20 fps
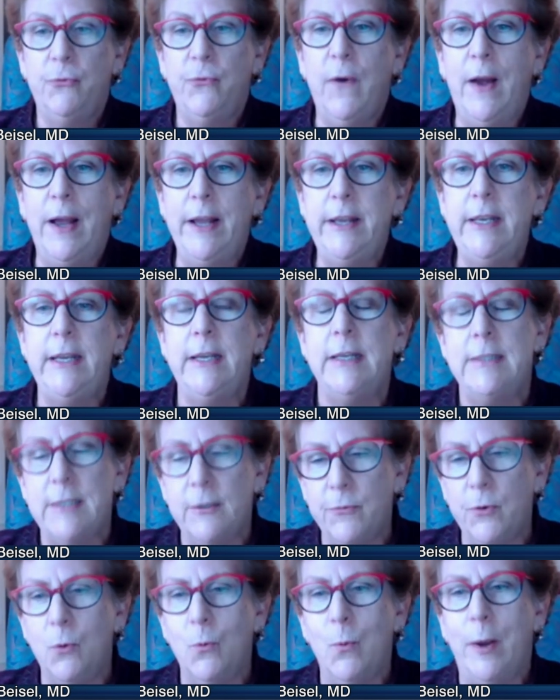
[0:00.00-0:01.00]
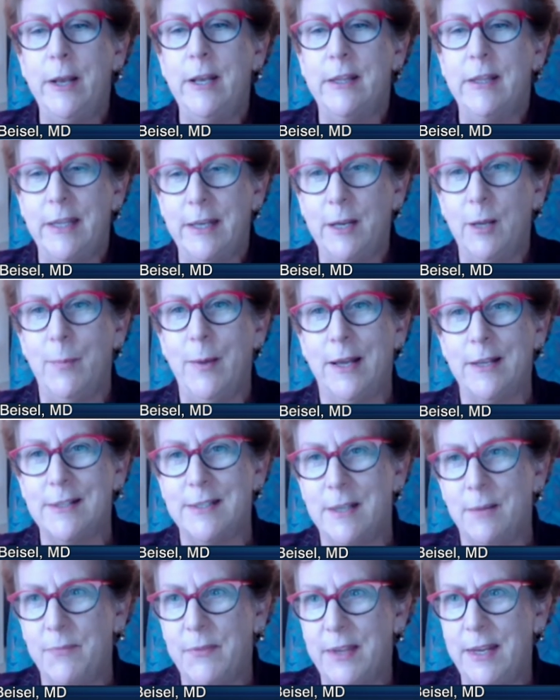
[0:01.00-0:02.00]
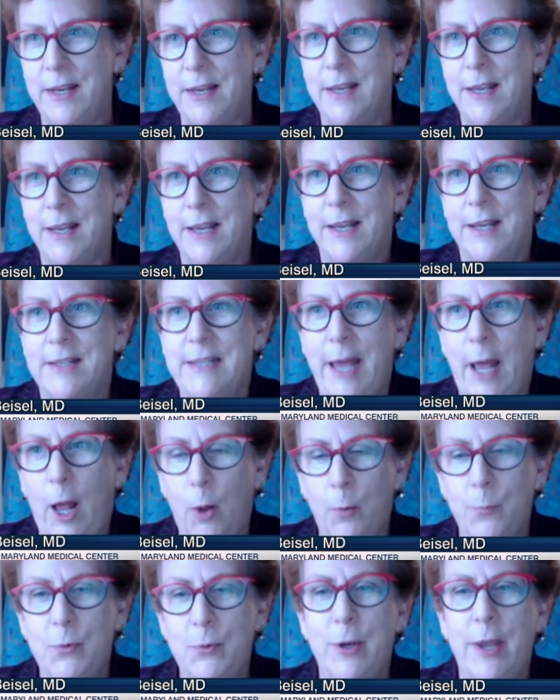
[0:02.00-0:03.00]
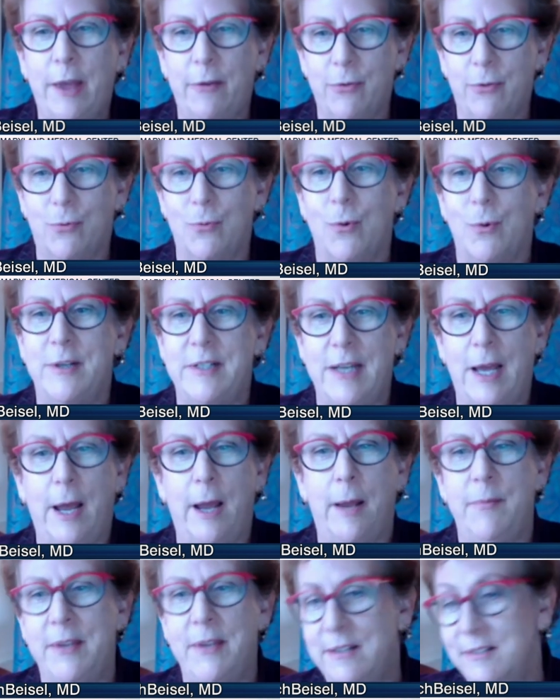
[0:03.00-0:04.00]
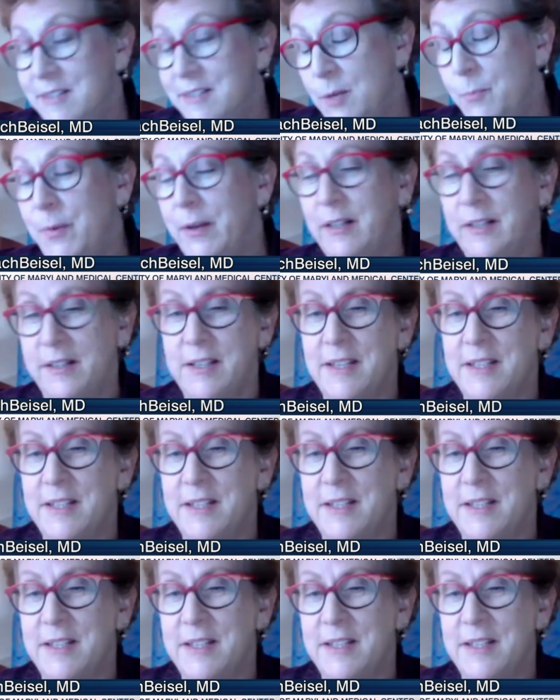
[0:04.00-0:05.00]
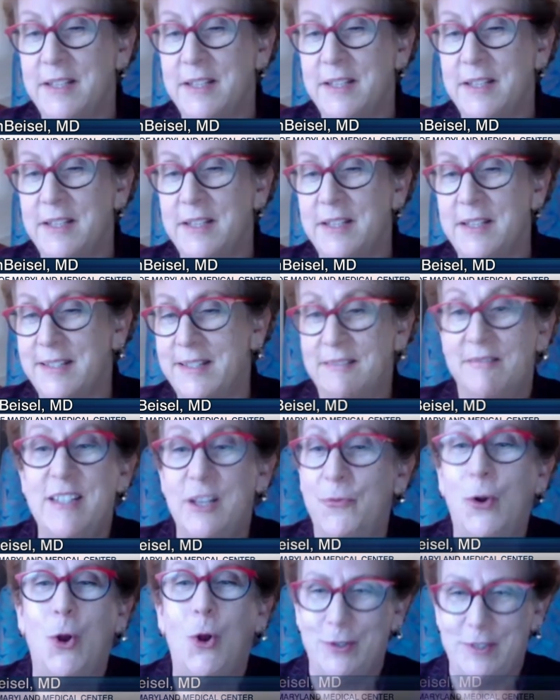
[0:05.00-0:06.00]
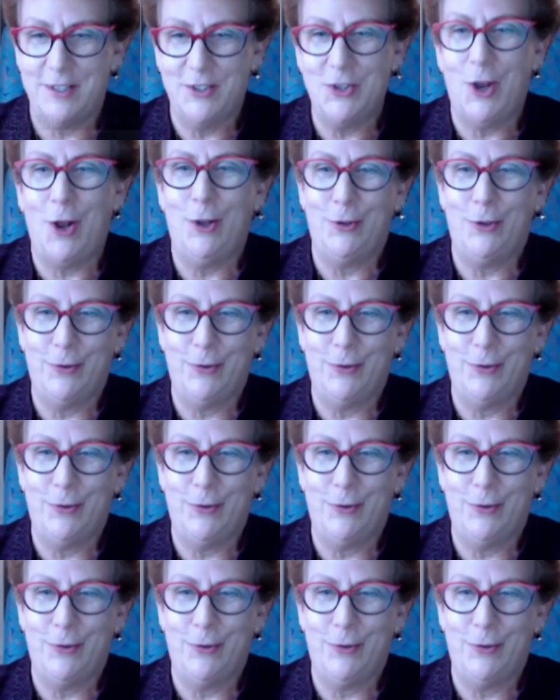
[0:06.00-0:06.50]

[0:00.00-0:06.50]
finding a different way to think about something to help you get through a time that typically is difficult to tolerate.